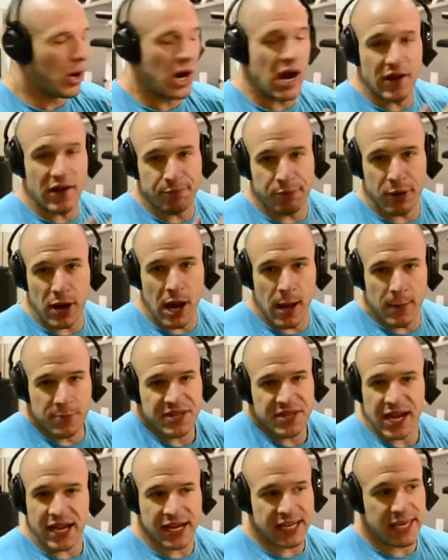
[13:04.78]
or I have problems,
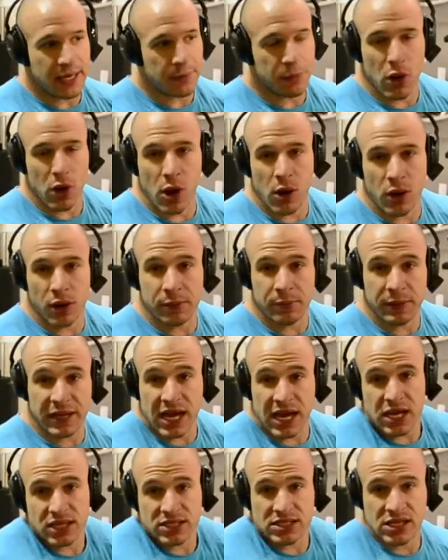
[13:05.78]
I gotta keep going,
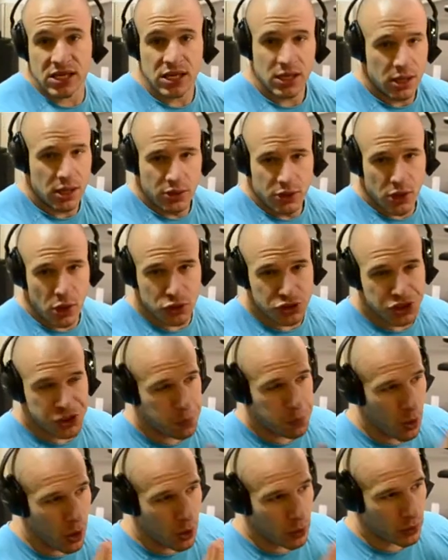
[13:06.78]
because the whole
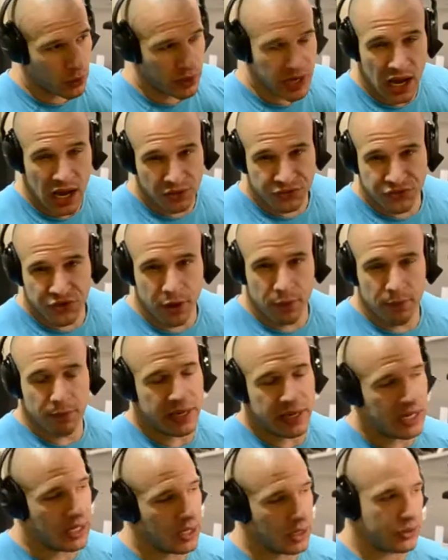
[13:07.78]
sport counts on
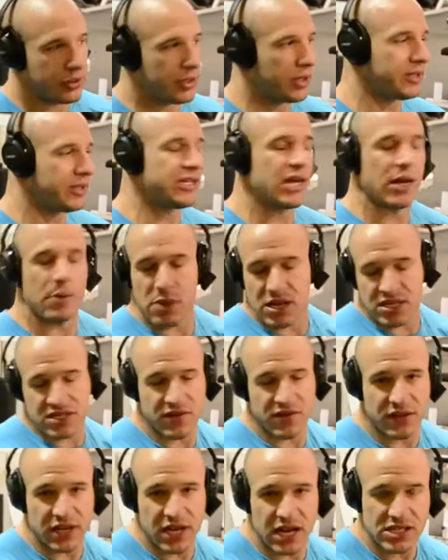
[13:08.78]
me to take
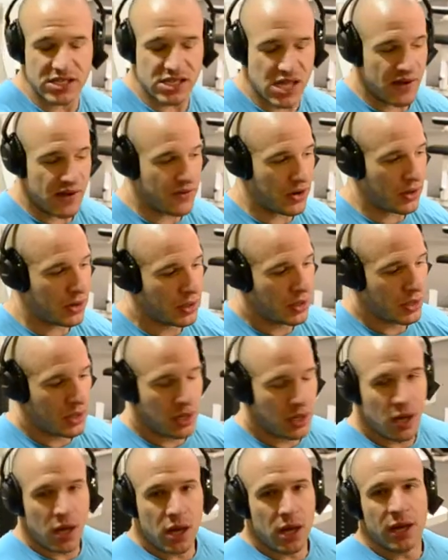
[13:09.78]
myself to the next level.
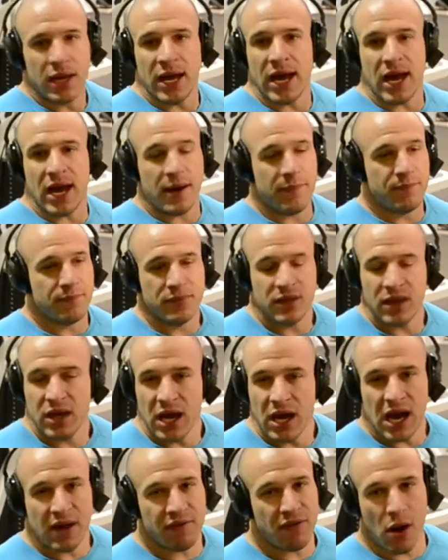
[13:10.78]
Yeah,
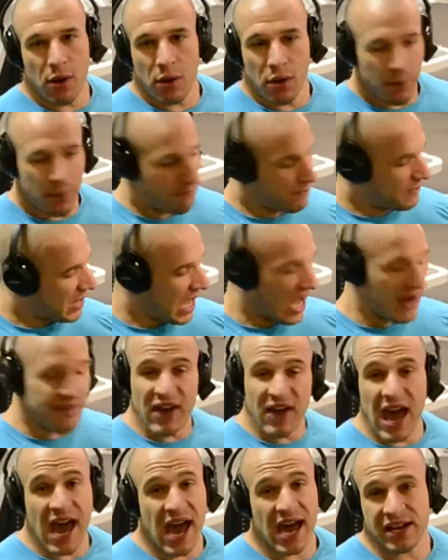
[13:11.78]
I've
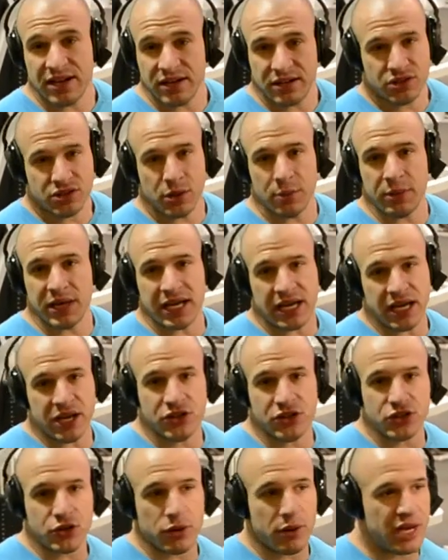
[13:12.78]
had so many
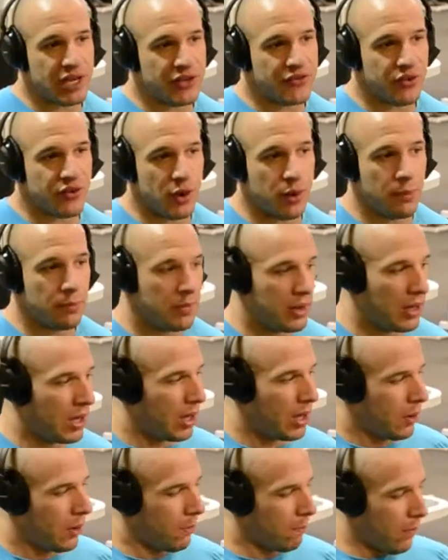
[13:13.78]
injuries from
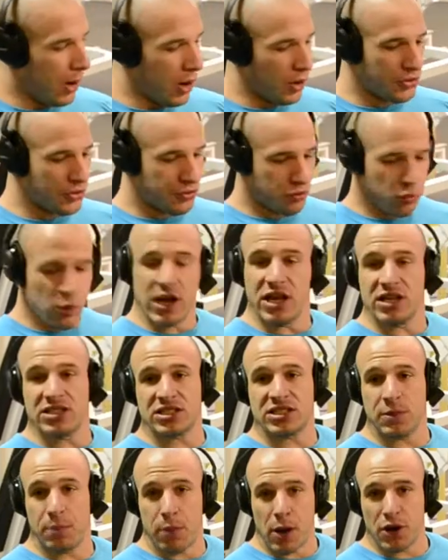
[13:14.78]
both
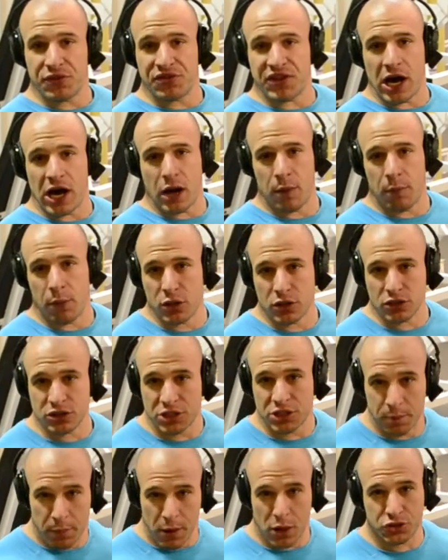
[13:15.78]
wrists to both elbows
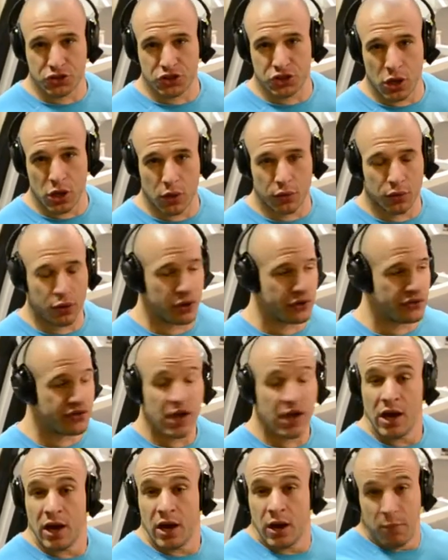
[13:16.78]
to both shoulders,
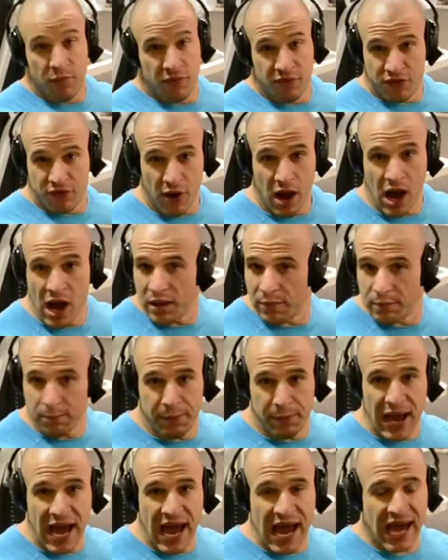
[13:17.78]
front,
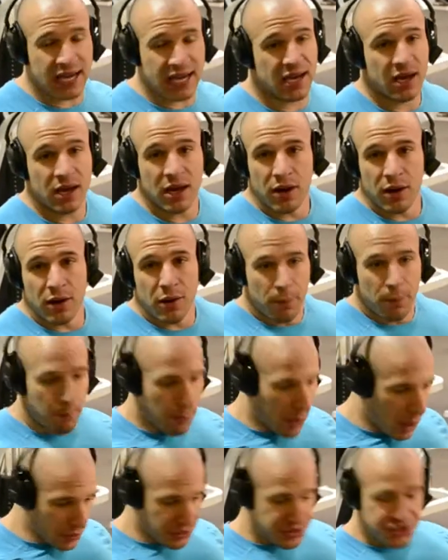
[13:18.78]
back,
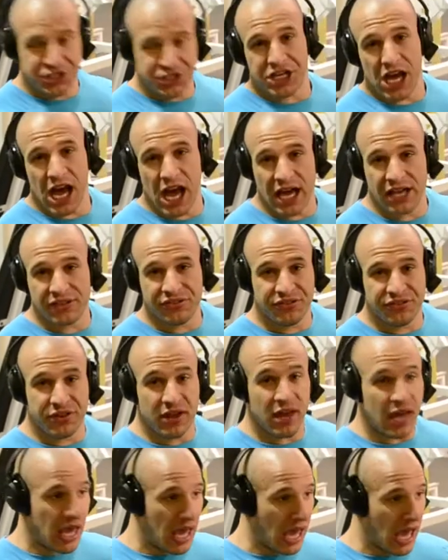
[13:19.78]
both chests,
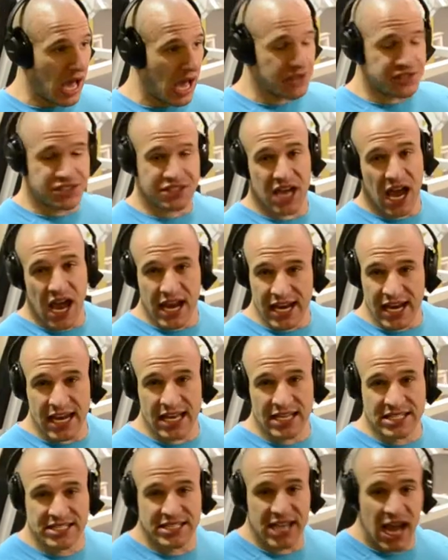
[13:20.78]
outside,
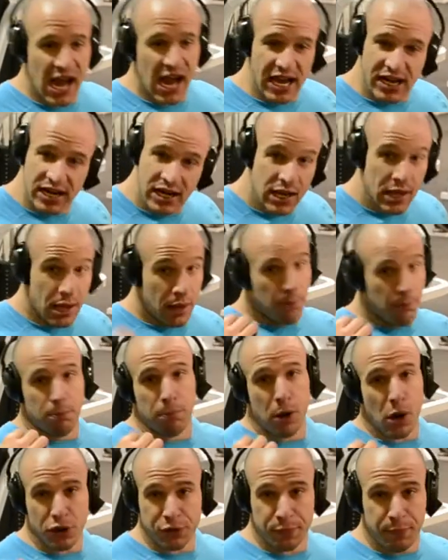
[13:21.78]
inside,
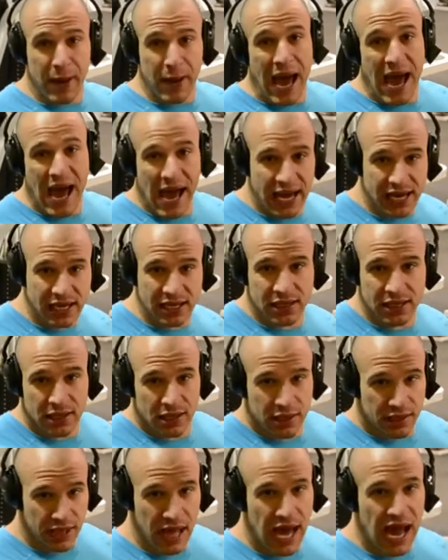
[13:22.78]
both back,
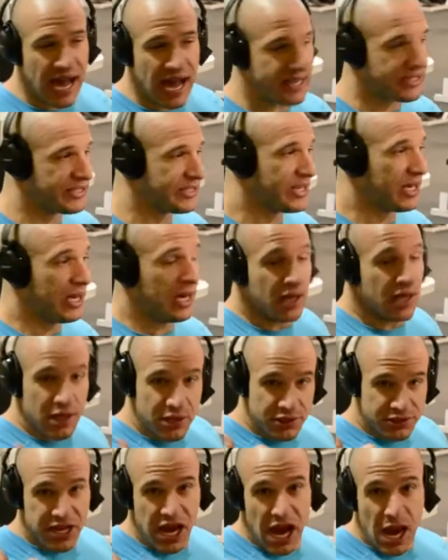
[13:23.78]
lats,
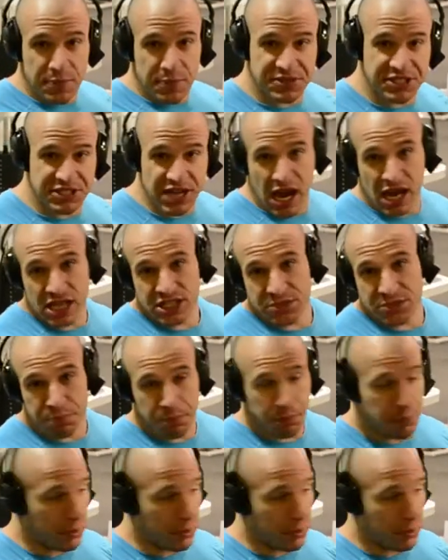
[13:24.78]
top, sides,